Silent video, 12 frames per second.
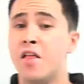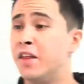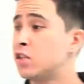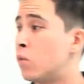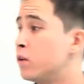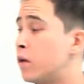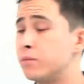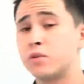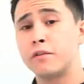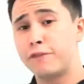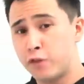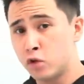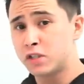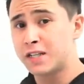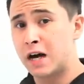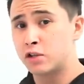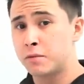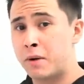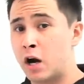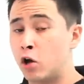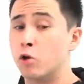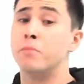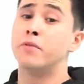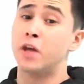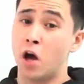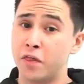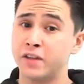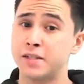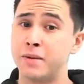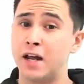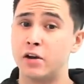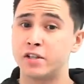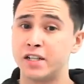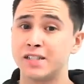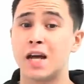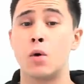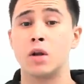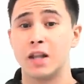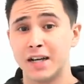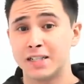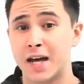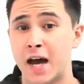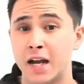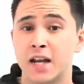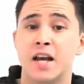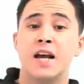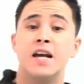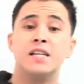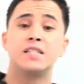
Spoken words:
This one comes with a fluted outer barrel. The other similarities I would like to add is